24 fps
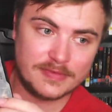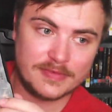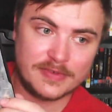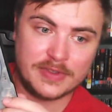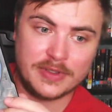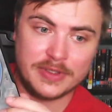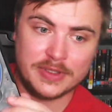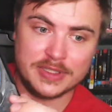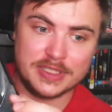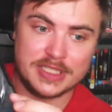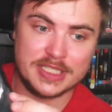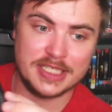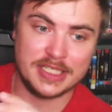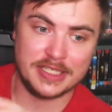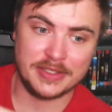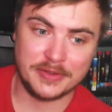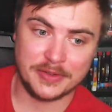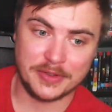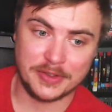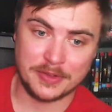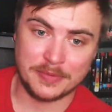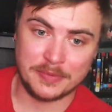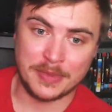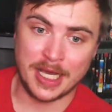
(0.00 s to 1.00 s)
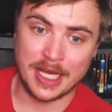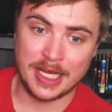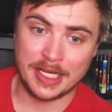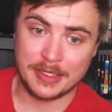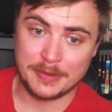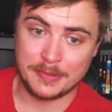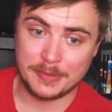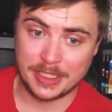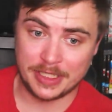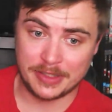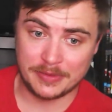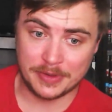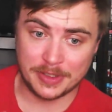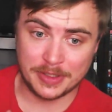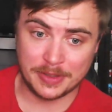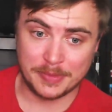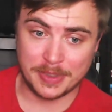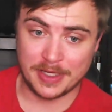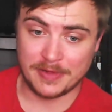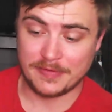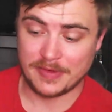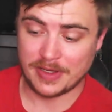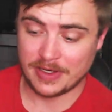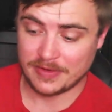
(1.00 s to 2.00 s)
Of course, Nier Automata being one of
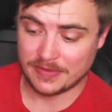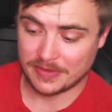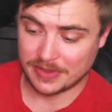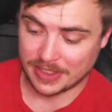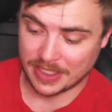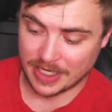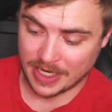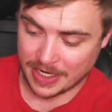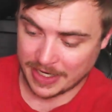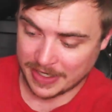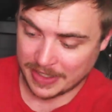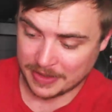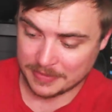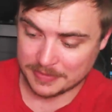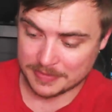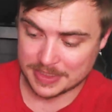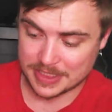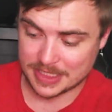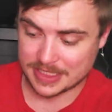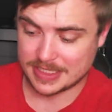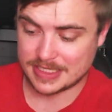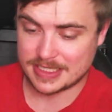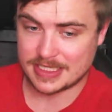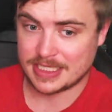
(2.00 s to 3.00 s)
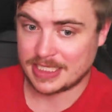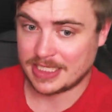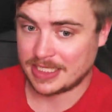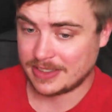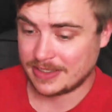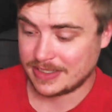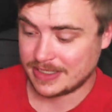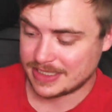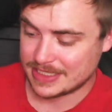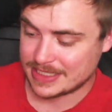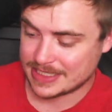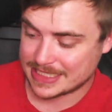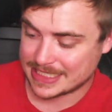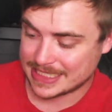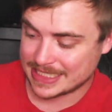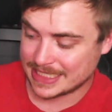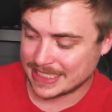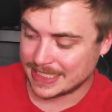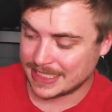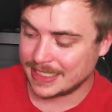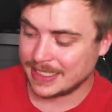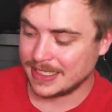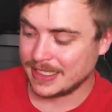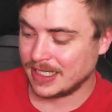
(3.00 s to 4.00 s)
my favorite games and series.
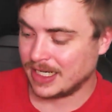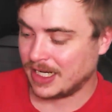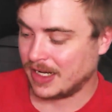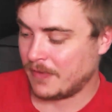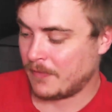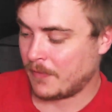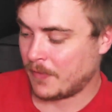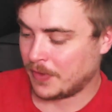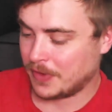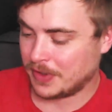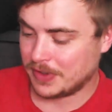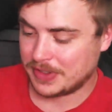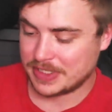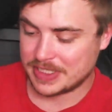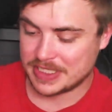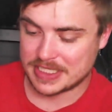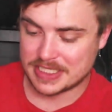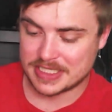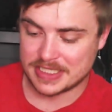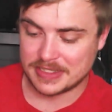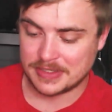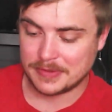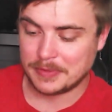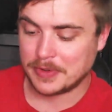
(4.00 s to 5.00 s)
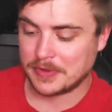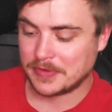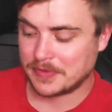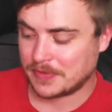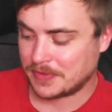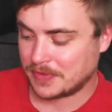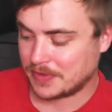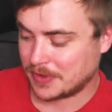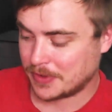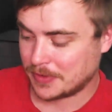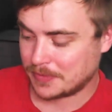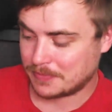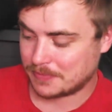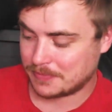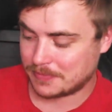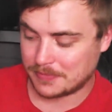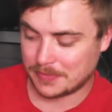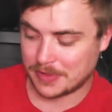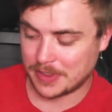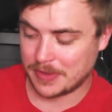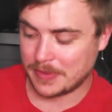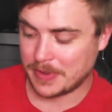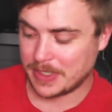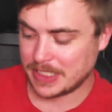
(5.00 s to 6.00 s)
I've wanted this Steelbook for
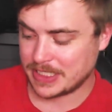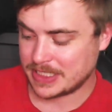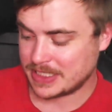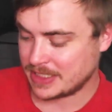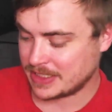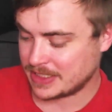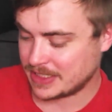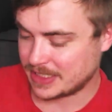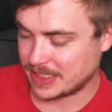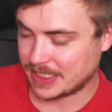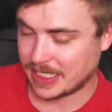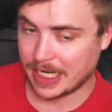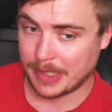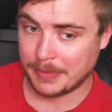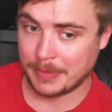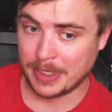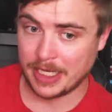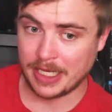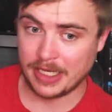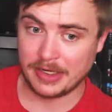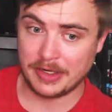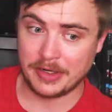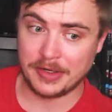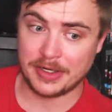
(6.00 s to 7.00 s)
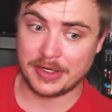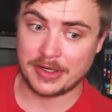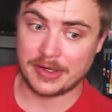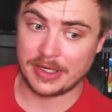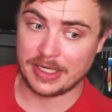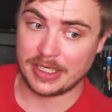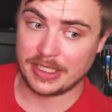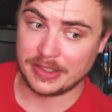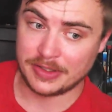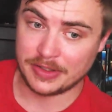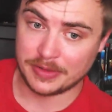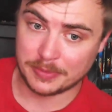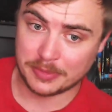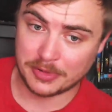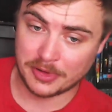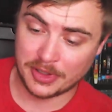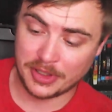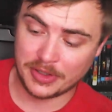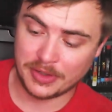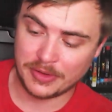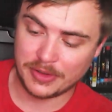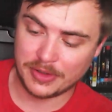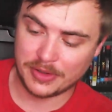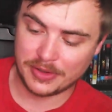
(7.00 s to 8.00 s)
pretty much since it came out. I regretted not
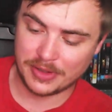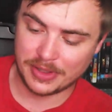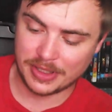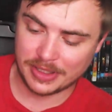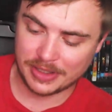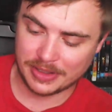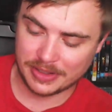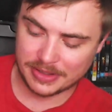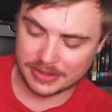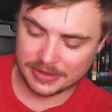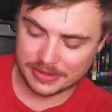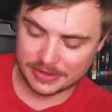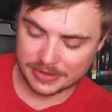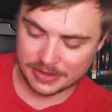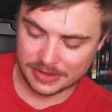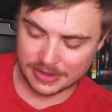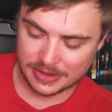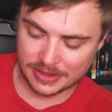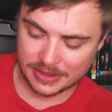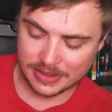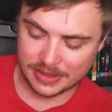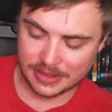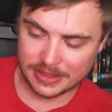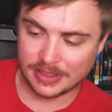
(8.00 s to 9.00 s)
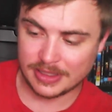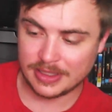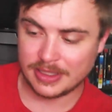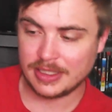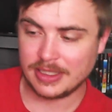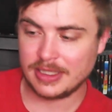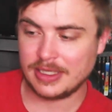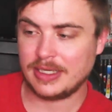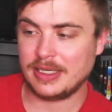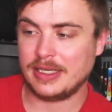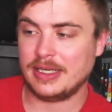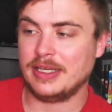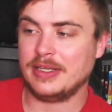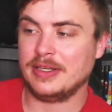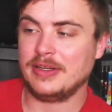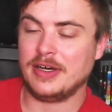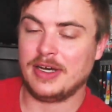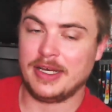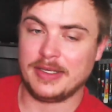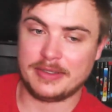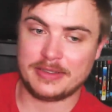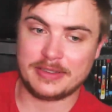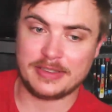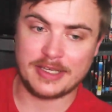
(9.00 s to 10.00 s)
pre-ordering it. And
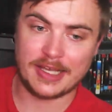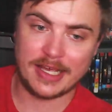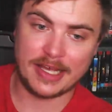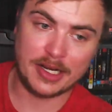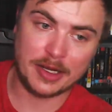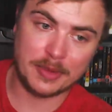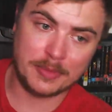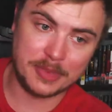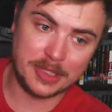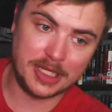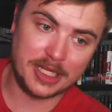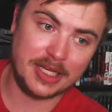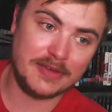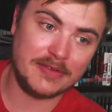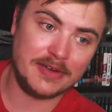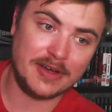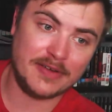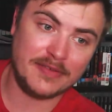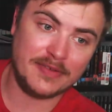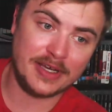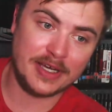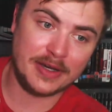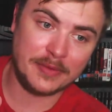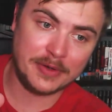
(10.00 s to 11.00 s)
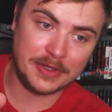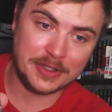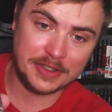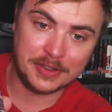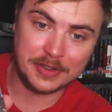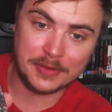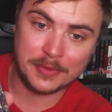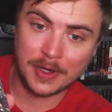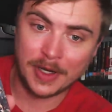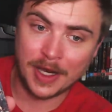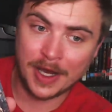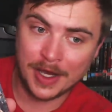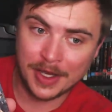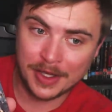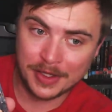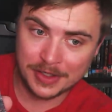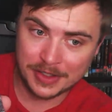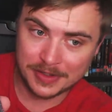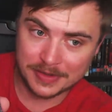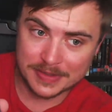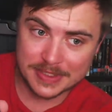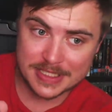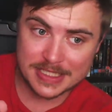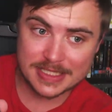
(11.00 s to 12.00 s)
I cannot believe I found one in the wild. I
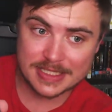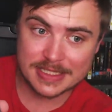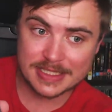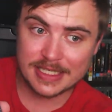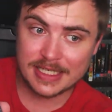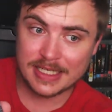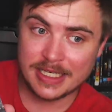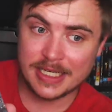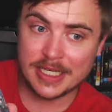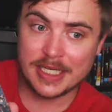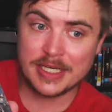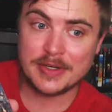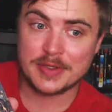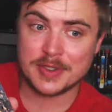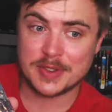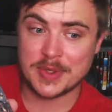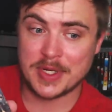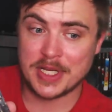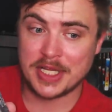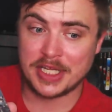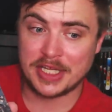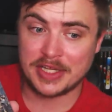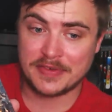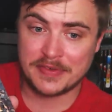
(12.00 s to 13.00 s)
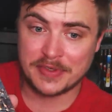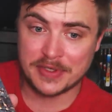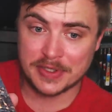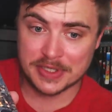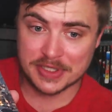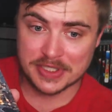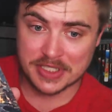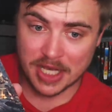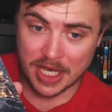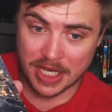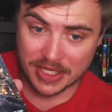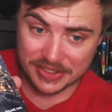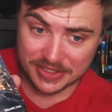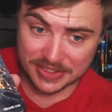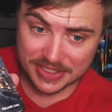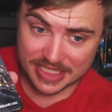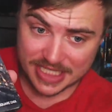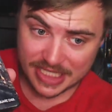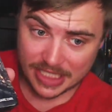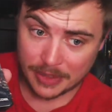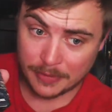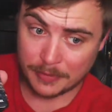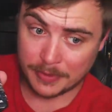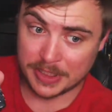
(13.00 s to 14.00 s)
was It was one of the few titles
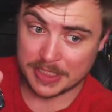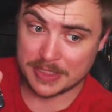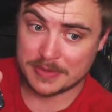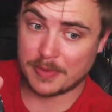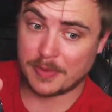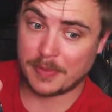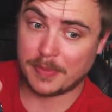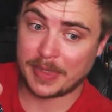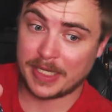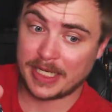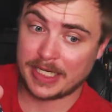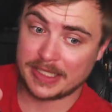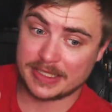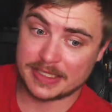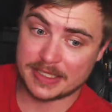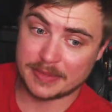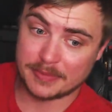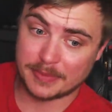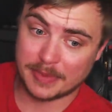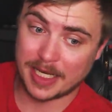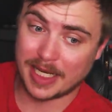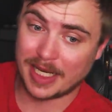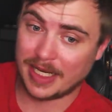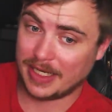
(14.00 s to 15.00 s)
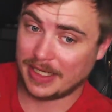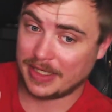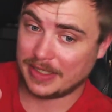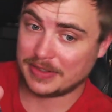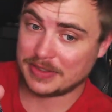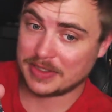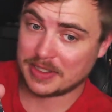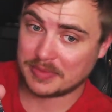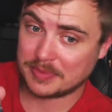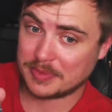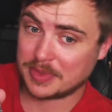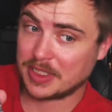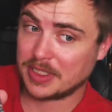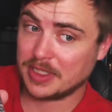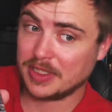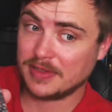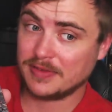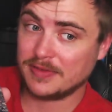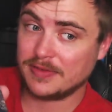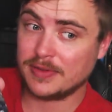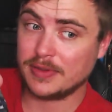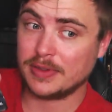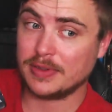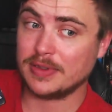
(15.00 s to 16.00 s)
that I was prepared to pay top dollar
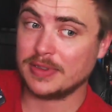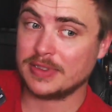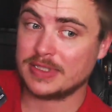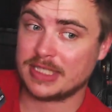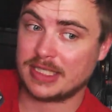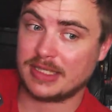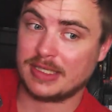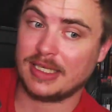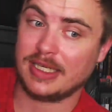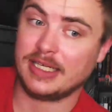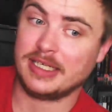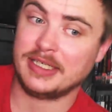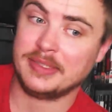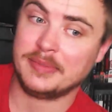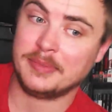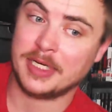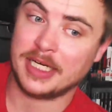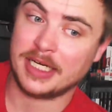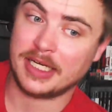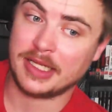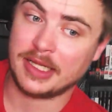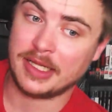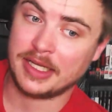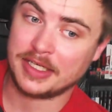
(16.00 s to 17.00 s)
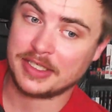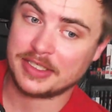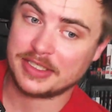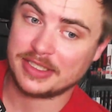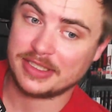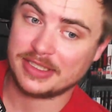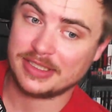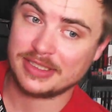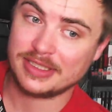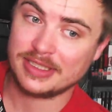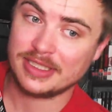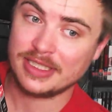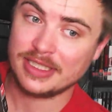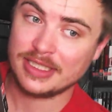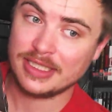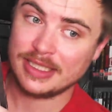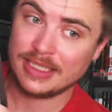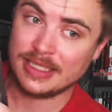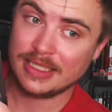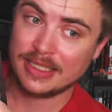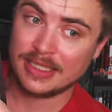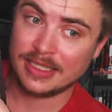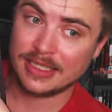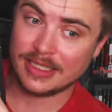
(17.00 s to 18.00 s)
for to get it in my collection.
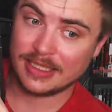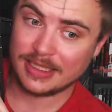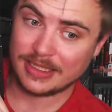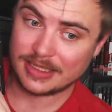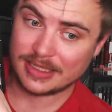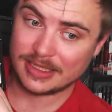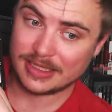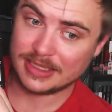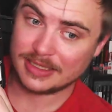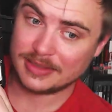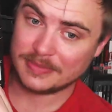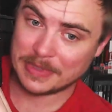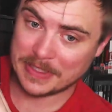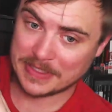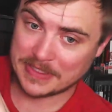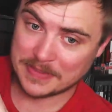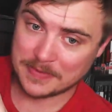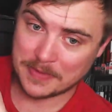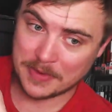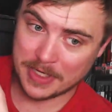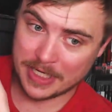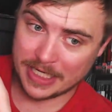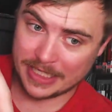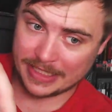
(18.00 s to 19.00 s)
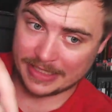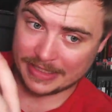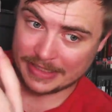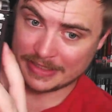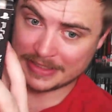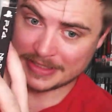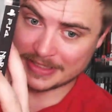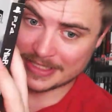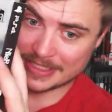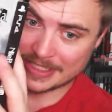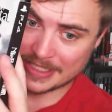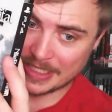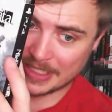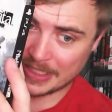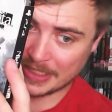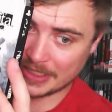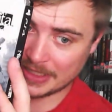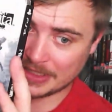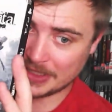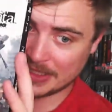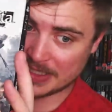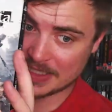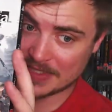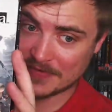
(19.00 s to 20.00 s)
That's why you're seeing it
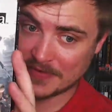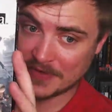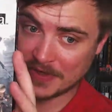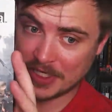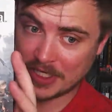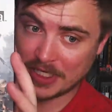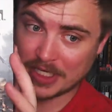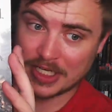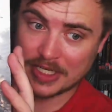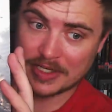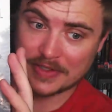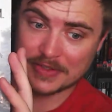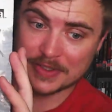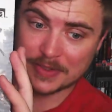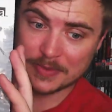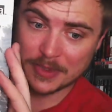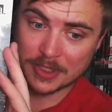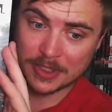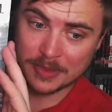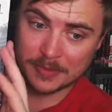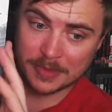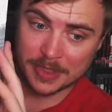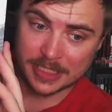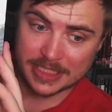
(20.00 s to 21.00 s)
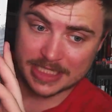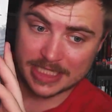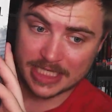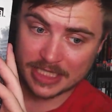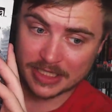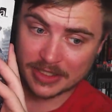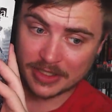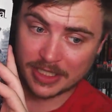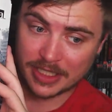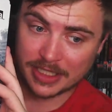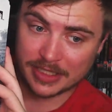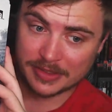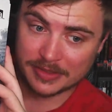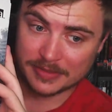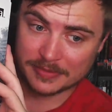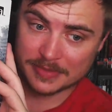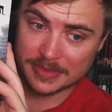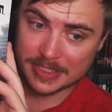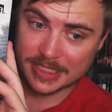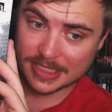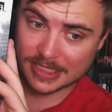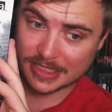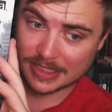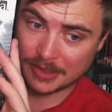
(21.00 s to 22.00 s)
in this video as one of my 10
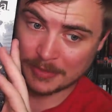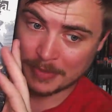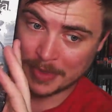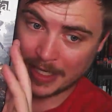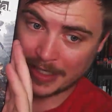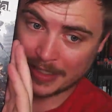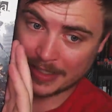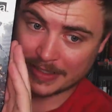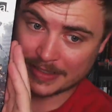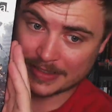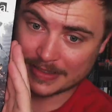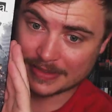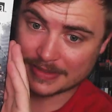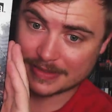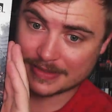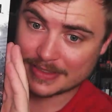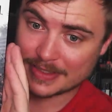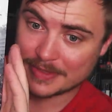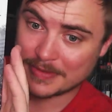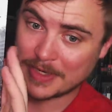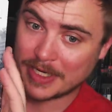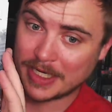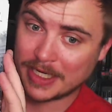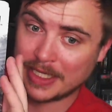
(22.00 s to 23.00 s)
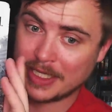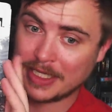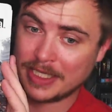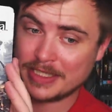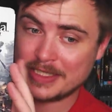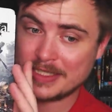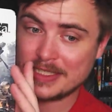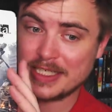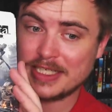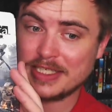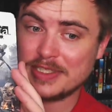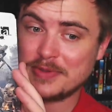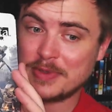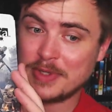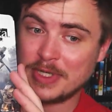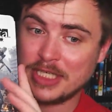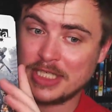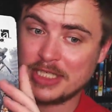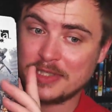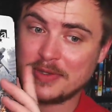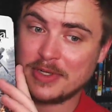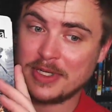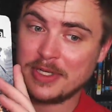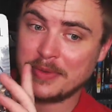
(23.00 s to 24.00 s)
items that I'm adding to my collection in
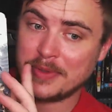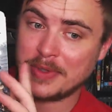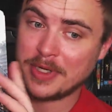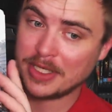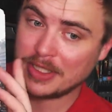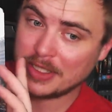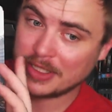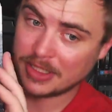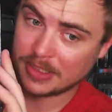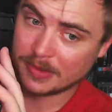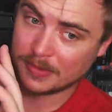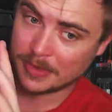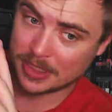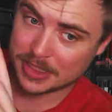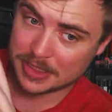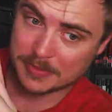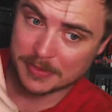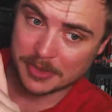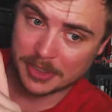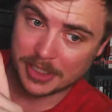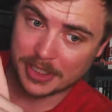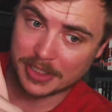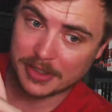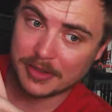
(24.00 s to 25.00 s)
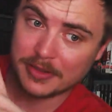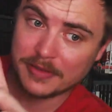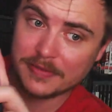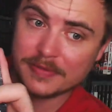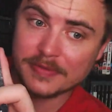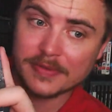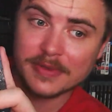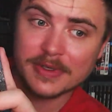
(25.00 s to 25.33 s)
2021 that I'm most proud of.